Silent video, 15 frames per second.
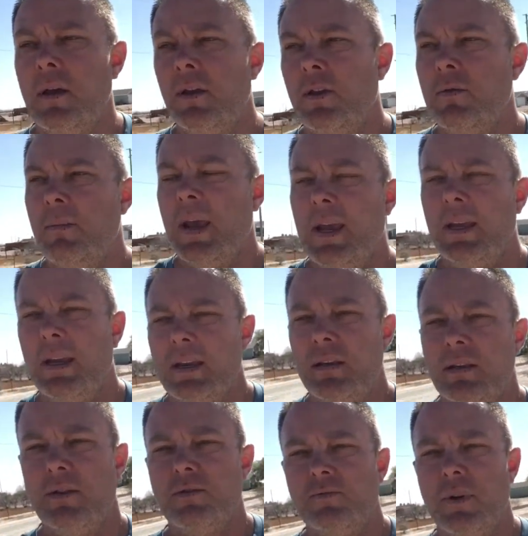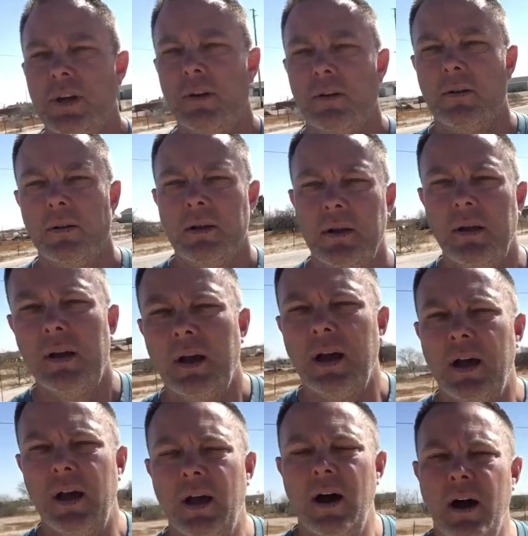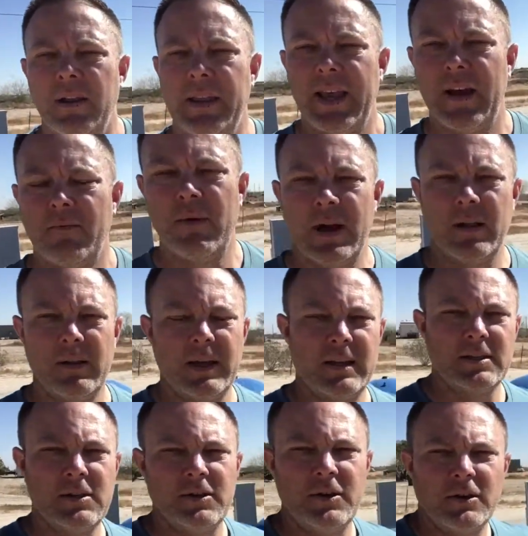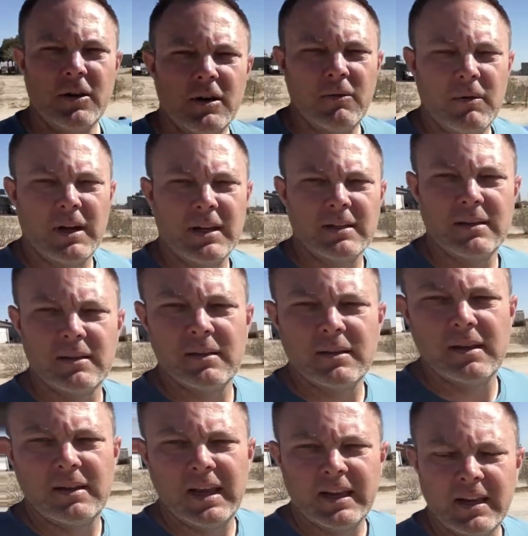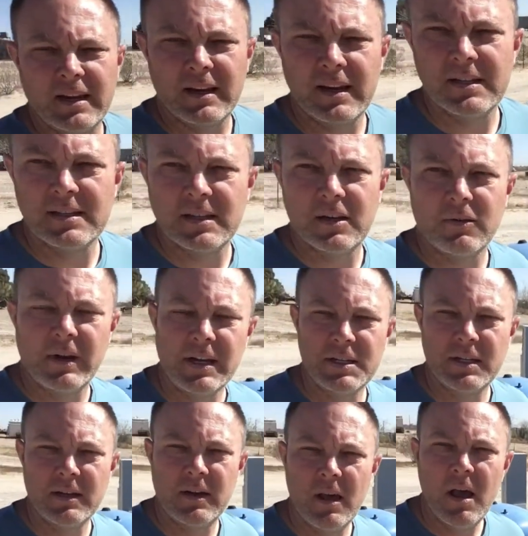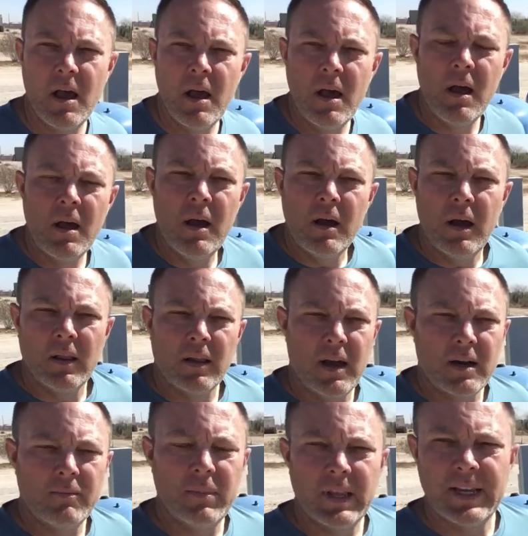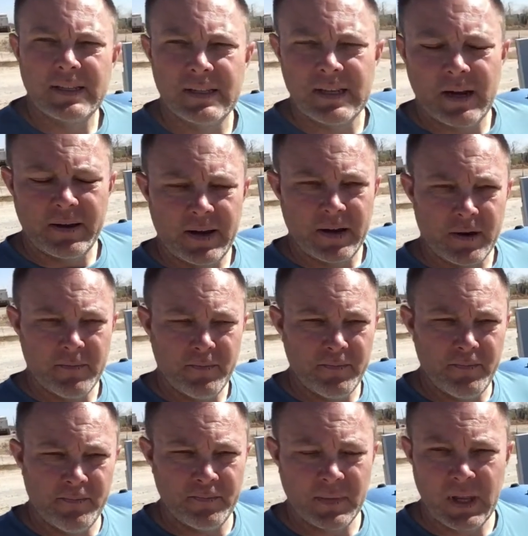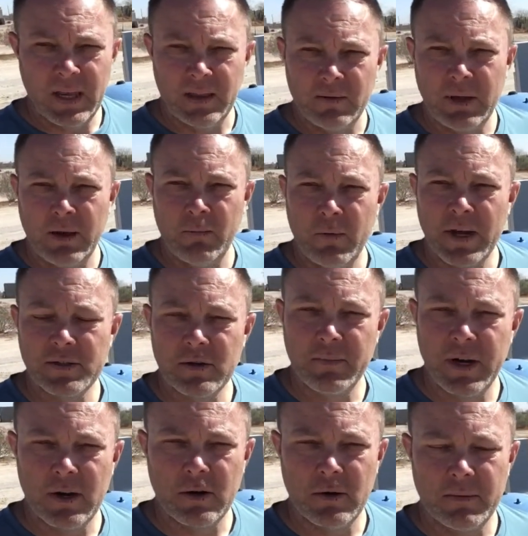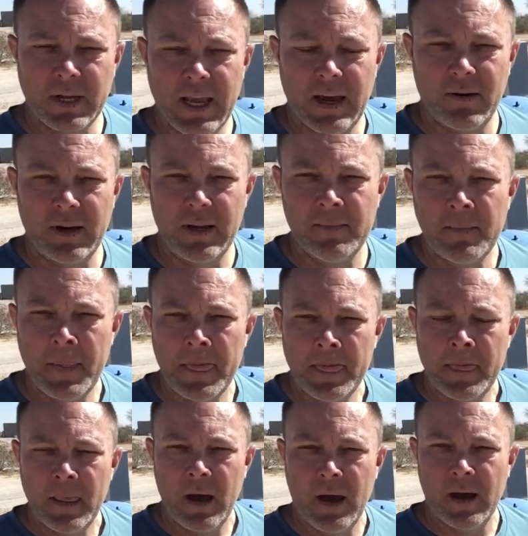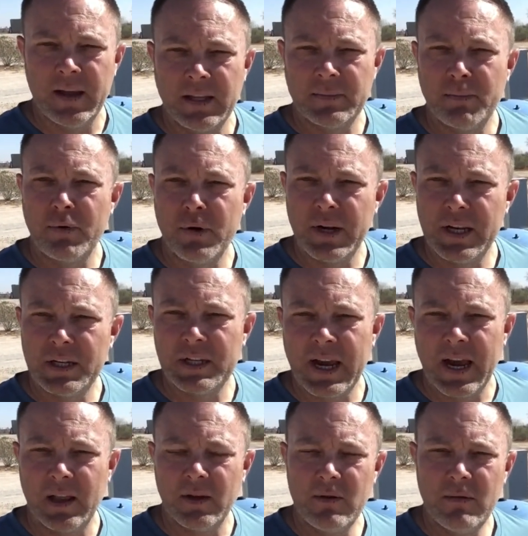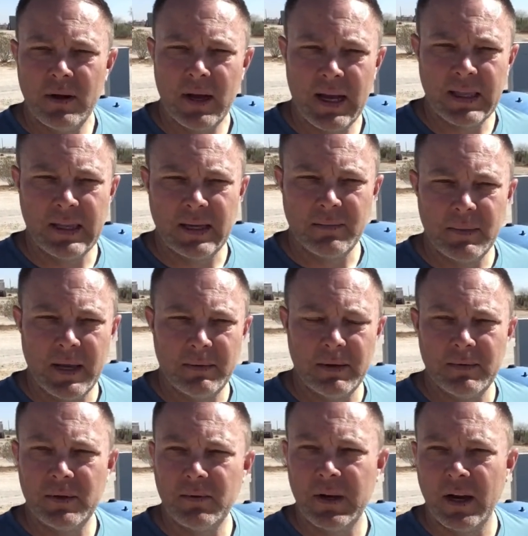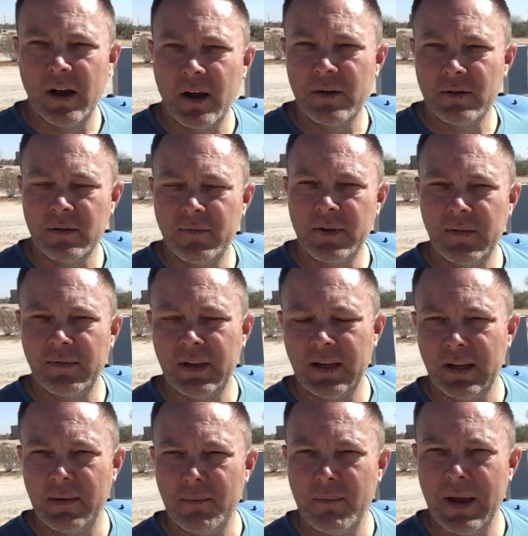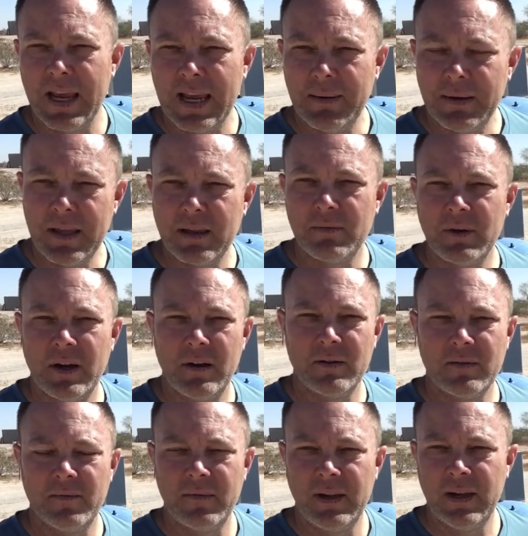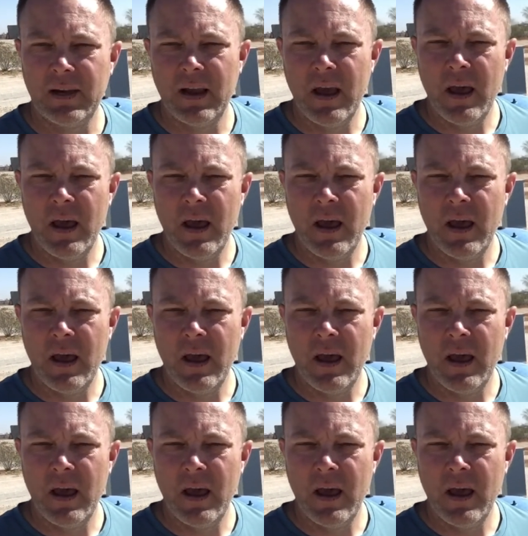you may need to drill on that well. And so you're going to want to take into consideration a lot of places out here in western Maricopa County. It's pretty shallow. I think maybe between 150 and maybe 300 feet.